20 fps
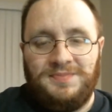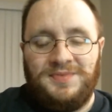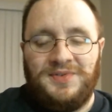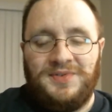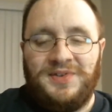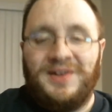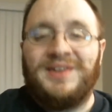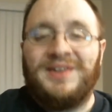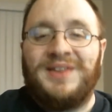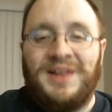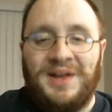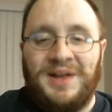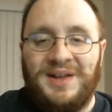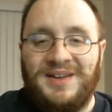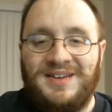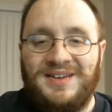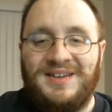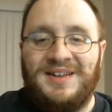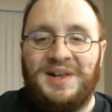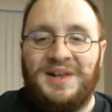Like
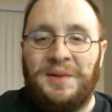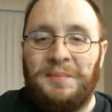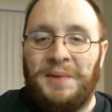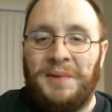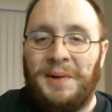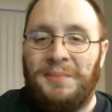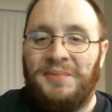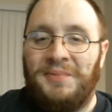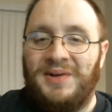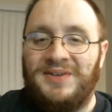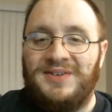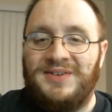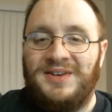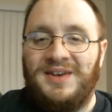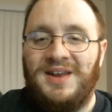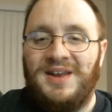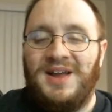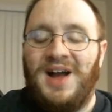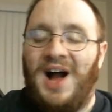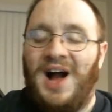that. I like my
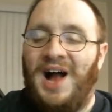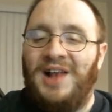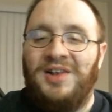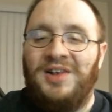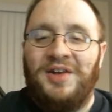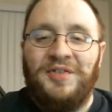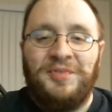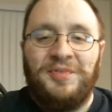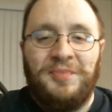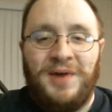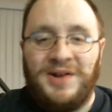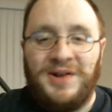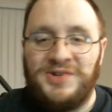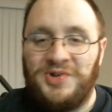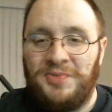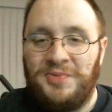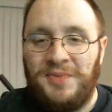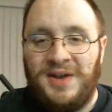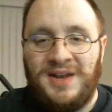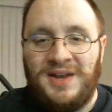impression. I loved
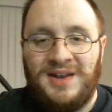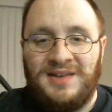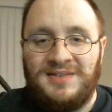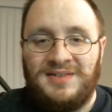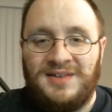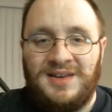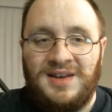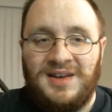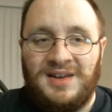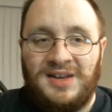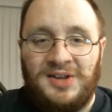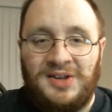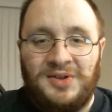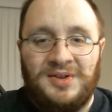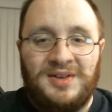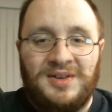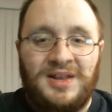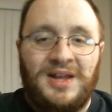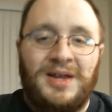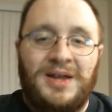Macho Man as a kid.
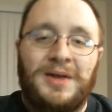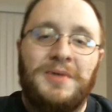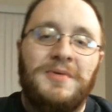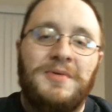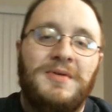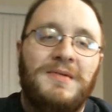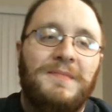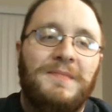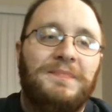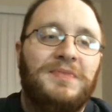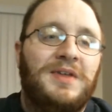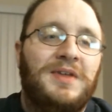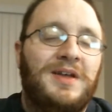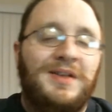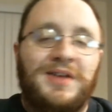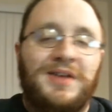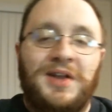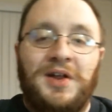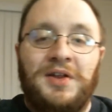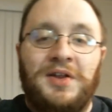
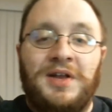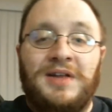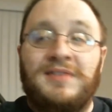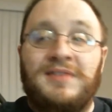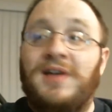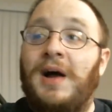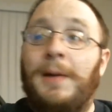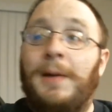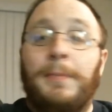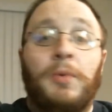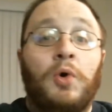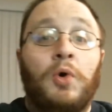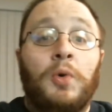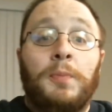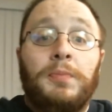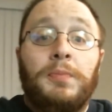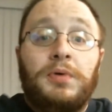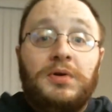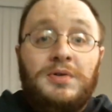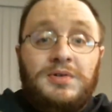He'd get on that top
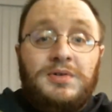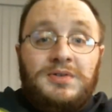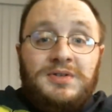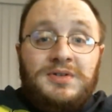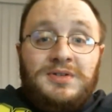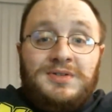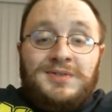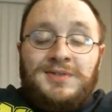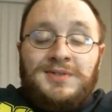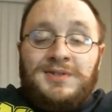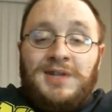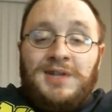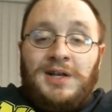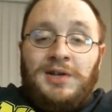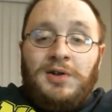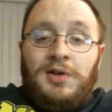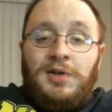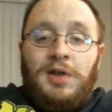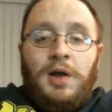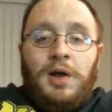rope,
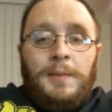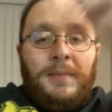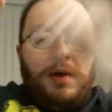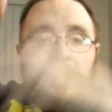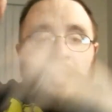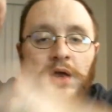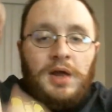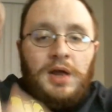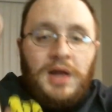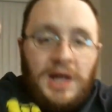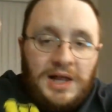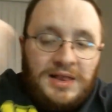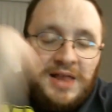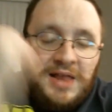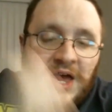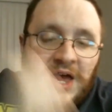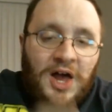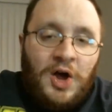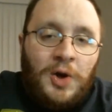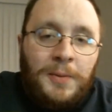signal up, hit
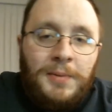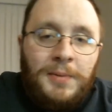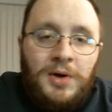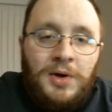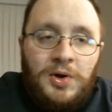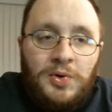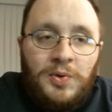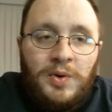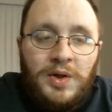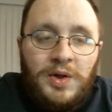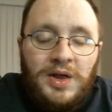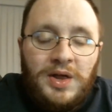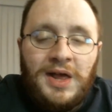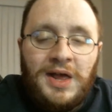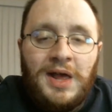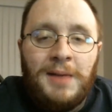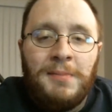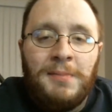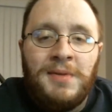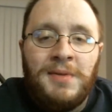the elbow.
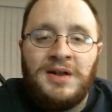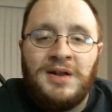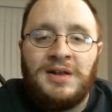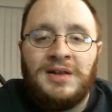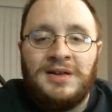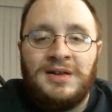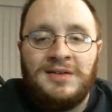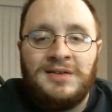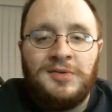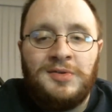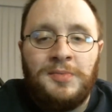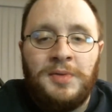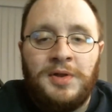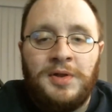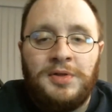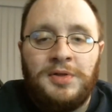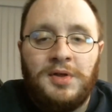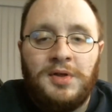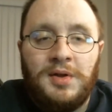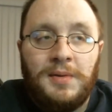Him and
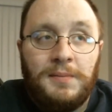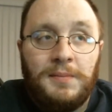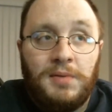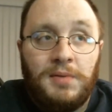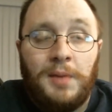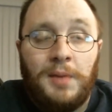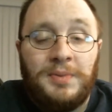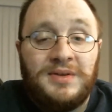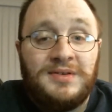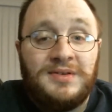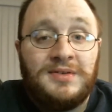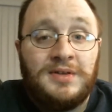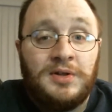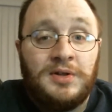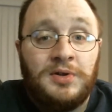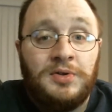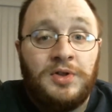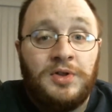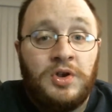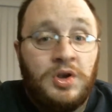Elizabeth, probably
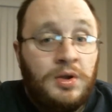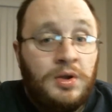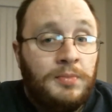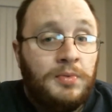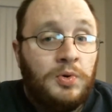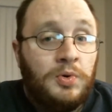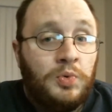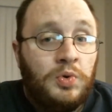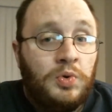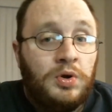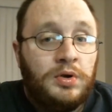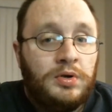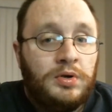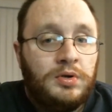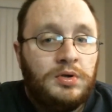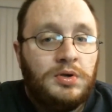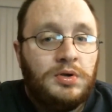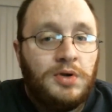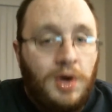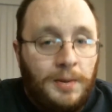still the number
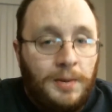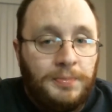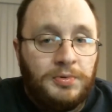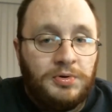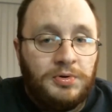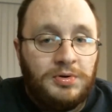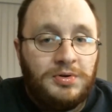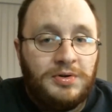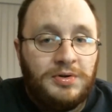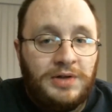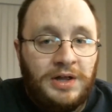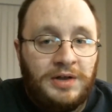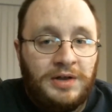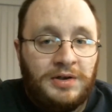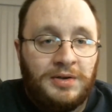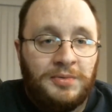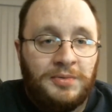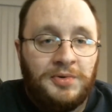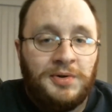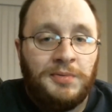one couple
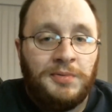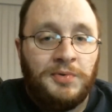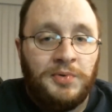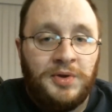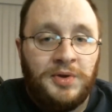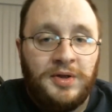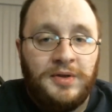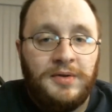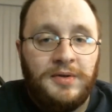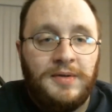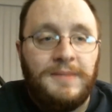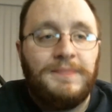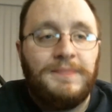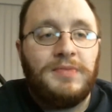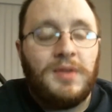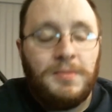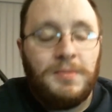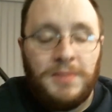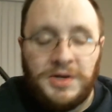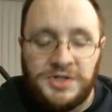in WWE.
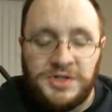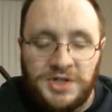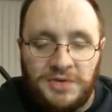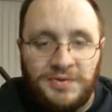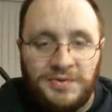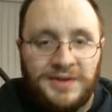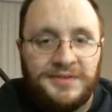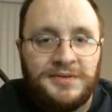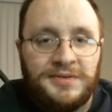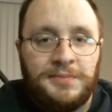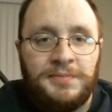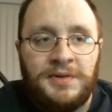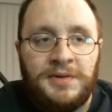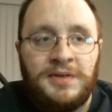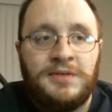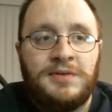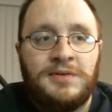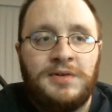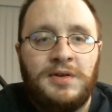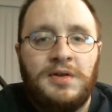May she rest in
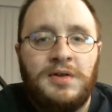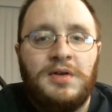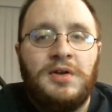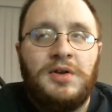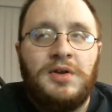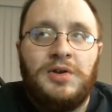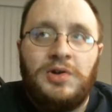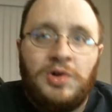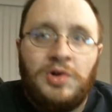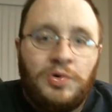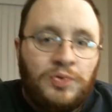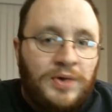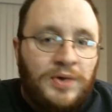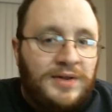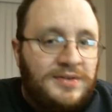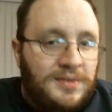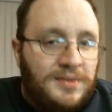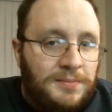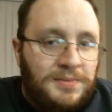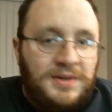peace. You know,
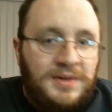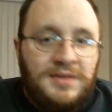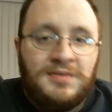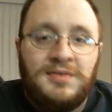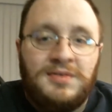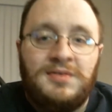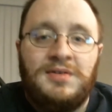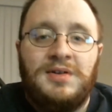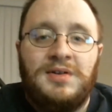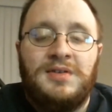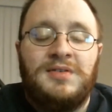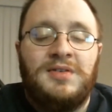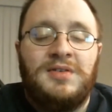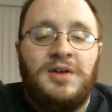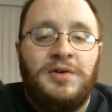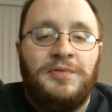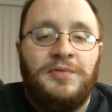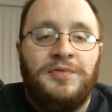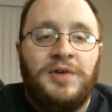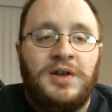rest in peace to
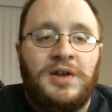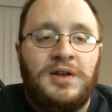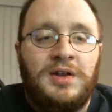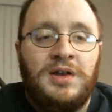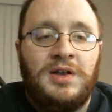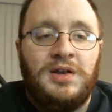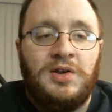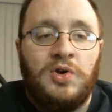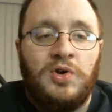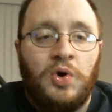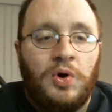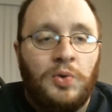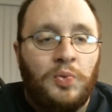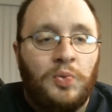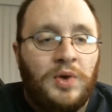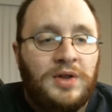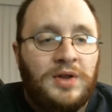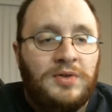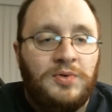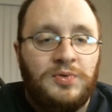yourself, Randy. Gone
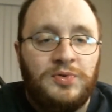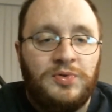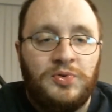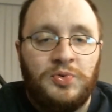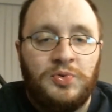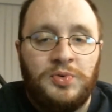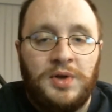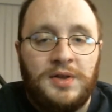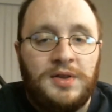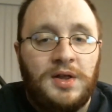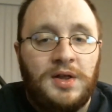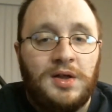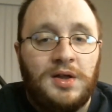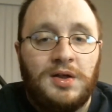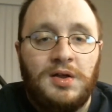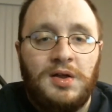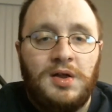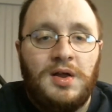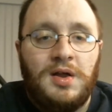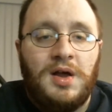way too soon, I think.
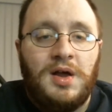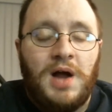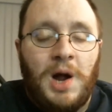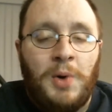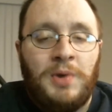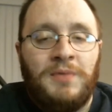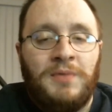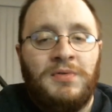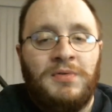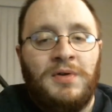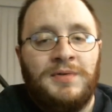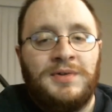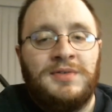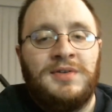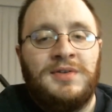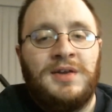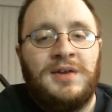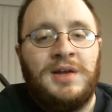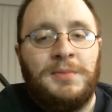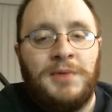I would have loved to
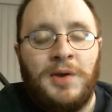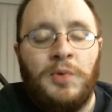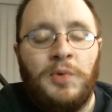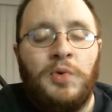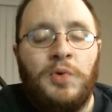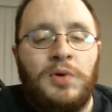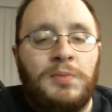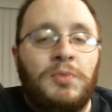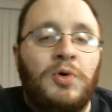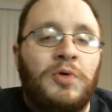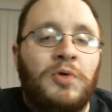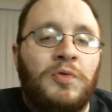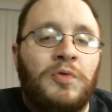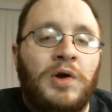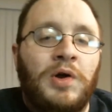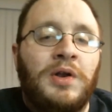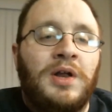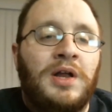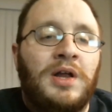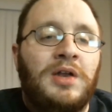see him get one more
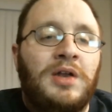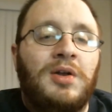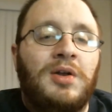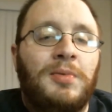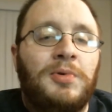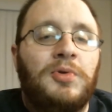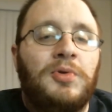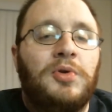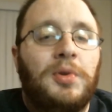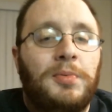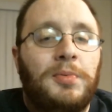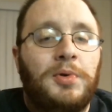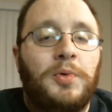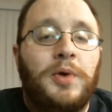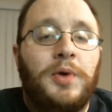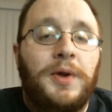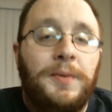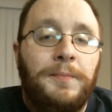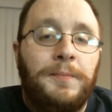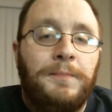run in WWE.